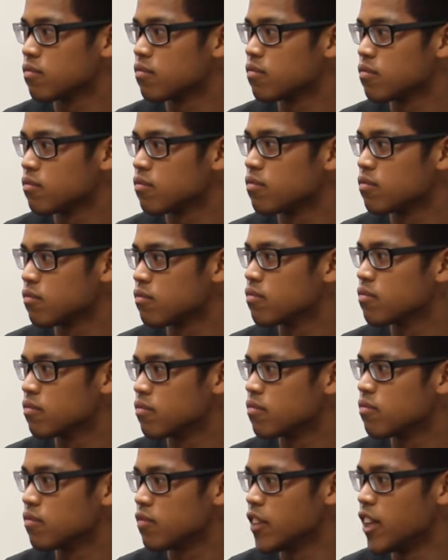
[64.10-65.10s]

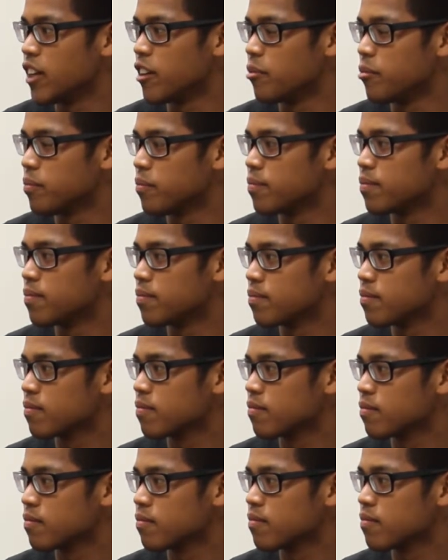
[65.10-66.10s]

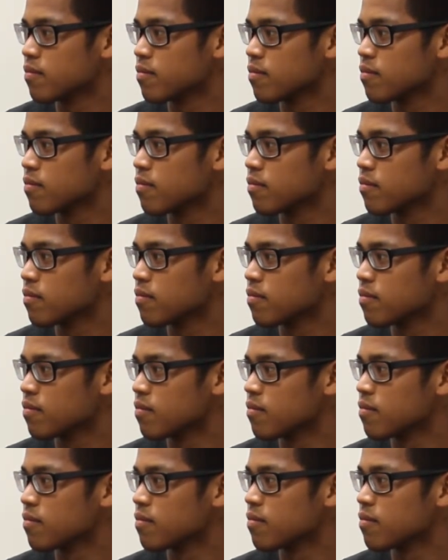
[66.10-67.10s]

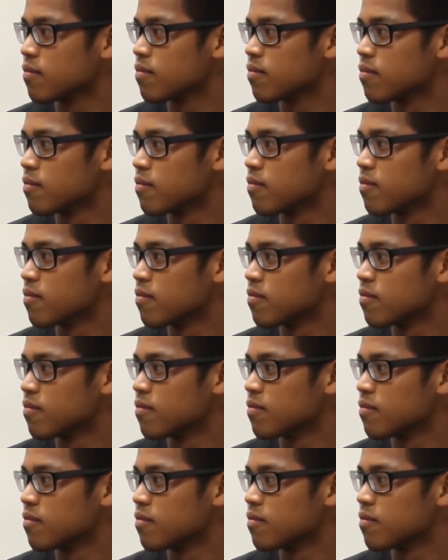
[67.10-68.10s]

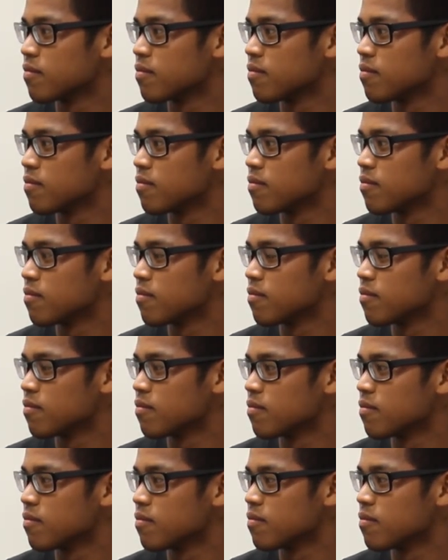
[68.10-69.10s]

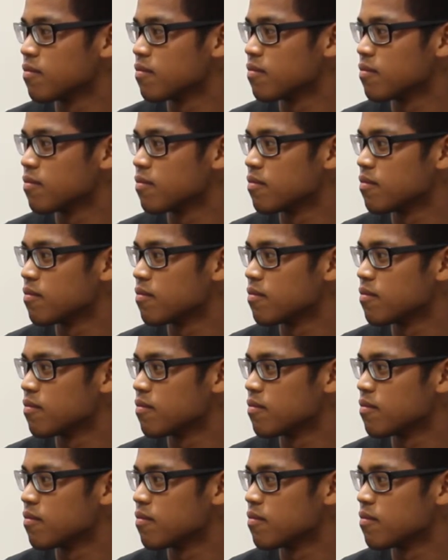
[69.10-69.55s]
(silent)